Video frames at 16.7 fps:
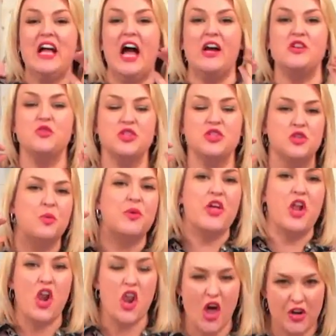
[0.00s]
And so with
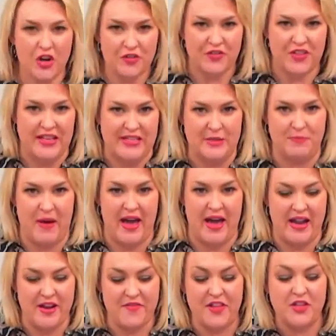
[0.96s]
a lot of this,
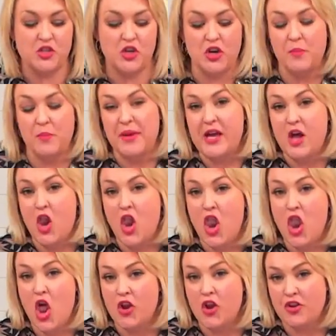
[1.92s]
Ben, there's going to be a
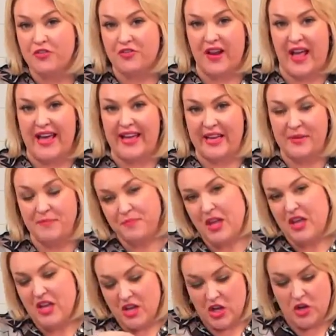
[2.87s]
lot of like,
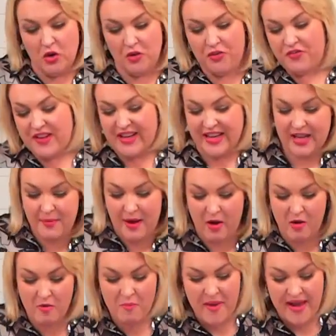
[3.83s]
you know, fiddling
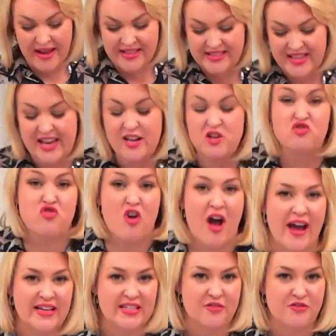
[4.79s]
about, mixing,
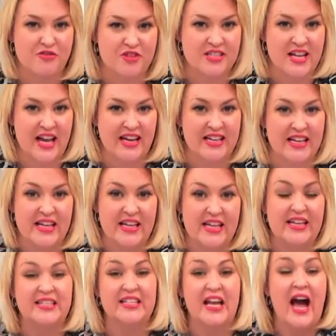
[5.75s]
trying different
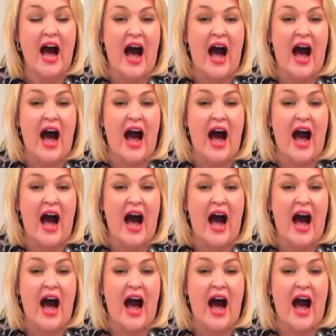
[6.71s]
techniques.